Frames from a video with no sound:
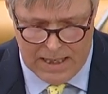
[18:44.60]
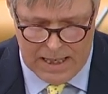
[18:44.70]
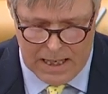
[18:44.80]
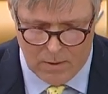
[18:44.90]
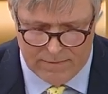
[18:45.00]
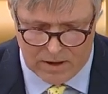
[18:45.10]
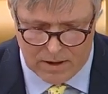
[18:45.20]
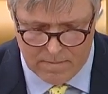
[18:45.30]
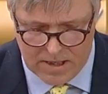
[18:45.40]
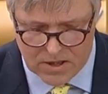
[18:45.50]
However,
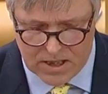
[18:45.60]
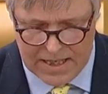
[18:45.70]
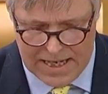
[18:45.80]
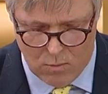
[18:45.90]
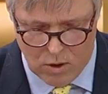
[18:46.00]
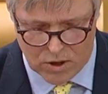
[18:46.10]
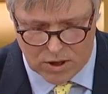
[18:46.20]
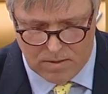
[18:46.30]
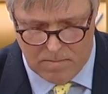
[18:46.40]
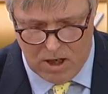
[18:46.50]
the Minister now
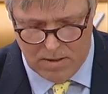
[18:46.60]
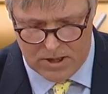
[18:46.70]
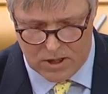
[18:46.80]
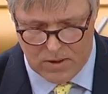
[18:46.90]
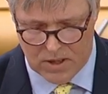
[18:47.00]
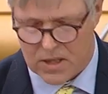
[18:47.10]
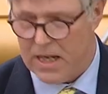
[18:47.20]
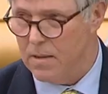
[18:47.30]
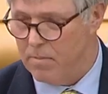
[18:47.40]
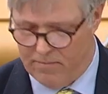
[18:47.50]
wants the Parliament to
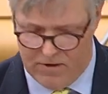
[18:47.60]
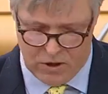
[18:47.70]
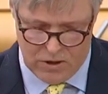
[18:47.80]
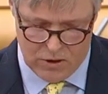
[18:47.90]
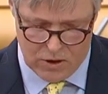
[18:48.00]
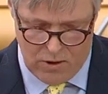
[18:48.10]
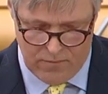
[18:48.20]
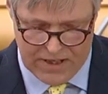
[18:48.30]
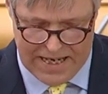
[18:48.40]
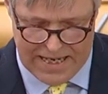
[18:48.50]
extend the provisions
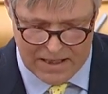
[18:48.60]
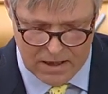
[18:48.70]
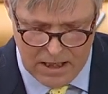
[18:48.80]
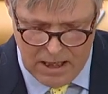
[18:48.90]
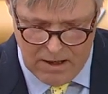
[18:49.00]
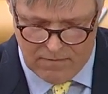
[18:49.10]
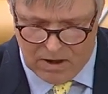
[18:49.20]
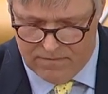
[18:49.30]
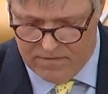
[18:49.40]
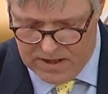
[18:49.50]
of the Act
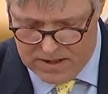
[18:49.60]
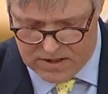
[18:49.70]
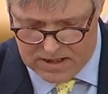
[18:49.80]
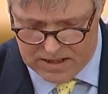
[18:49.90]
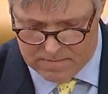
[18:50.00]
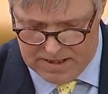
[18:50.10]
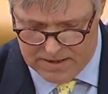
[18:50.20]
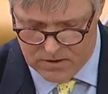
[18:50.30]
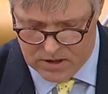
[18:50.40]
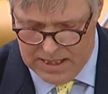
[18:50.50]
for a further 6
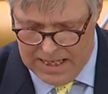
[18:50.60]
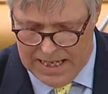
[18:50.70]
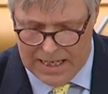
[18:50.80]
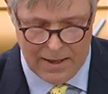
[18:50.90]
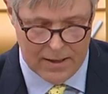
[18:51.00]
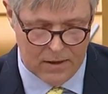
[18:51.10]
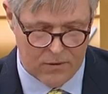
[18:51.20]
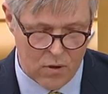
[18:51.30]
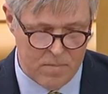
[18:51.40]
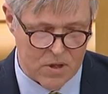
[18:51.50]
months, allowing a
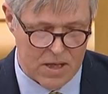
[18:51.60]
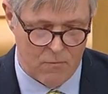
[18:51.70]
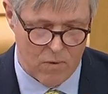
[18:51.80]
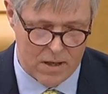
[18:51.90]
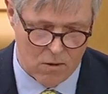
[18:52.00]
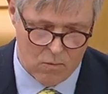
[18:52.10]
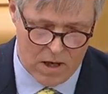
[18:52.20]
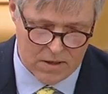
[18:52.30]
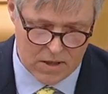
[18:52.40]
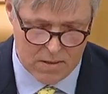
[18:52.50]
3% rental
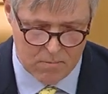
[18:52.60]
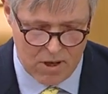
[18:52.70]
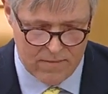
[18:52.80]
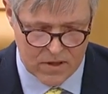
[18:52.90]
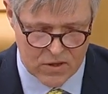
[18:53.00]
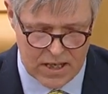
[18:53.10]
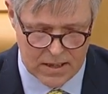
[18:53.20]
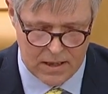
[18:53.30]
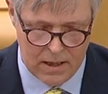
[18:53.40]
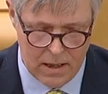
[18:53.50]
rise in the private
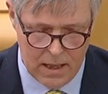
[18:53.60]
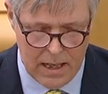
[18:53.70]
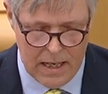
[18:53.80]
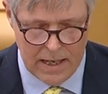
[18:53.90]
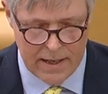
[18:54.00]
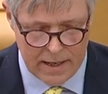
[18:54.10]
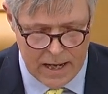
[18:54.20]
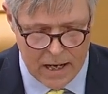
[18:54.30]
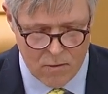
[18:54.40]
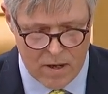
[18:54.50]
sector and an
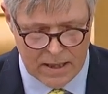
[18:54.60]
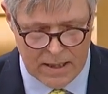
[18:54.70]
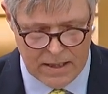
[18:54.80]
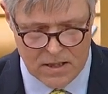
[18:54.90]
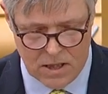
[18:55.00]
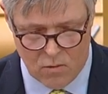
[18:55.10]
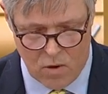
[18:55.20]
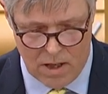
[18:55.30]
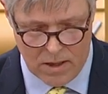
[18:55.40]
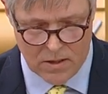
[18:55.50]
unregulated
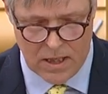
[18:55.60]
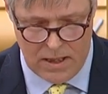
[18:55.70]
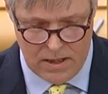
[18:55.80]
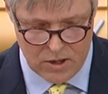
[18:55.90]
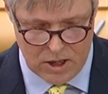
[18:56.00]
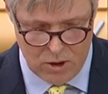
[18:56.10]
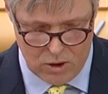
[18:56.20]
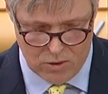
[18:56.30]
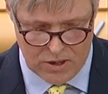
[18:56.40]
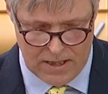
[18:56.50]
rise in the
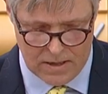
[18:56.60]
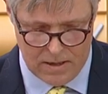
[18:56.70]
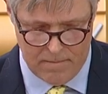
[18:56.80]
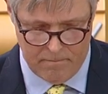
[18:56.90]
social sector.